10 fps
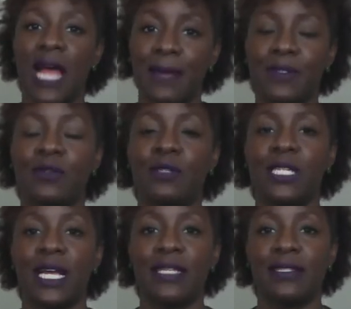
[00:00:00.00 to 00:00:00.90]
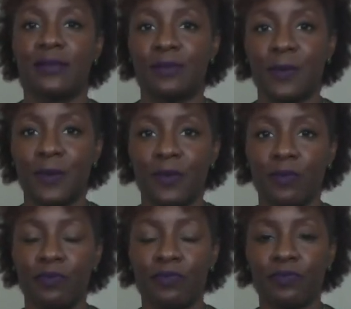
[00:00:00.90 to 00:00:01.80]
Absolutely yes.
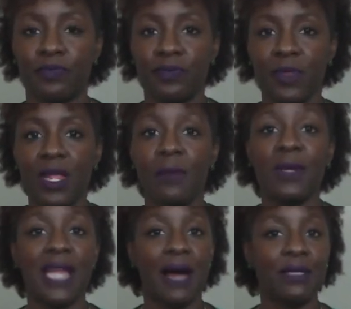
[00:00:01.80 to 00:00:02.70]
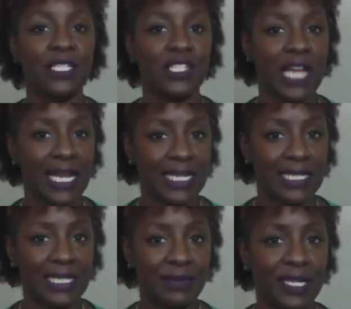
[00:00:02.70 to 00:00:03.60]
But now it's
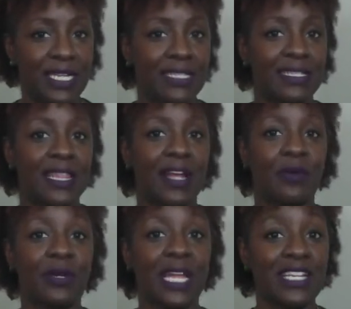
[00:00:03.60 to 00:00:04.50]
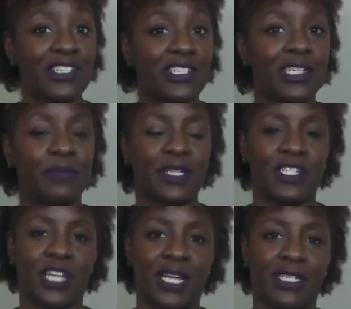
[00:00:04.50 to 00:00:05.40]
changed because their relationship has
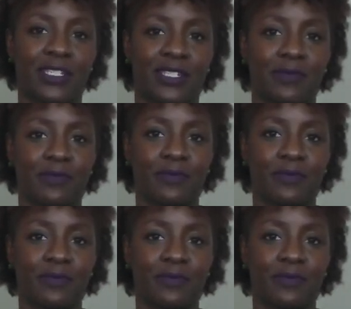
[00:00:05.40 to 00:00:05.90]
changed.